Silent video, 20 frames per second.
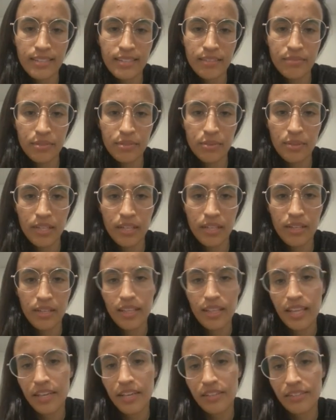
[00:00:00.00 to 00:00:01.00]
I feel really
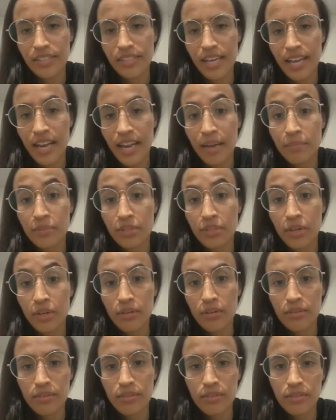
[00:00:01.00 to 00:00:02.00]
good. Like I said, I'm
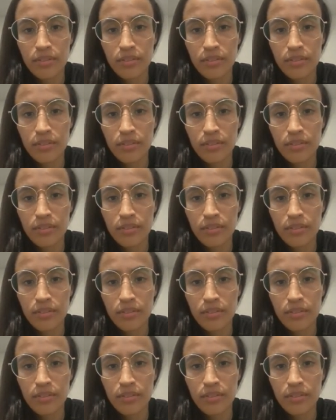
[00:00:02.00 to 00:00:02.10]
tall.